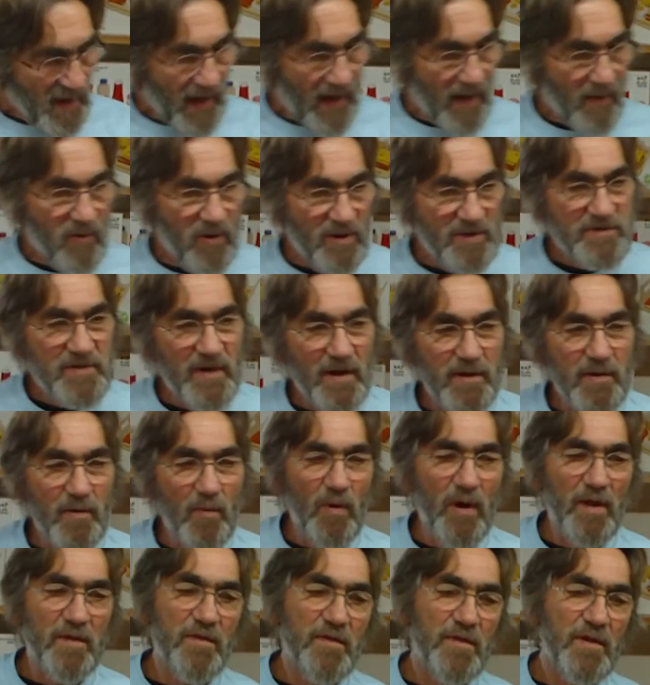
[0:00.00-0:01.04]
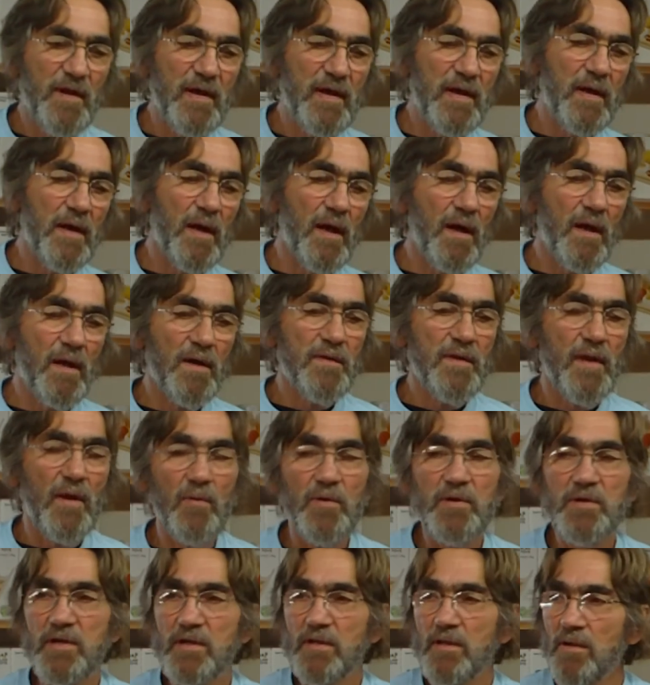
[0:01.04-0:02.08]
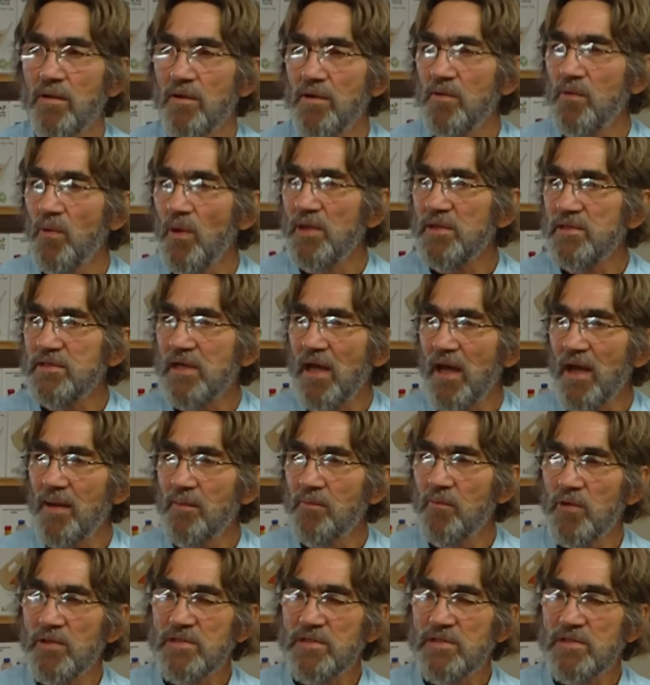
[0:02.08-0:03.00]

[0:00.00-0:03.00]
I will tell you one thing that we did learn one time.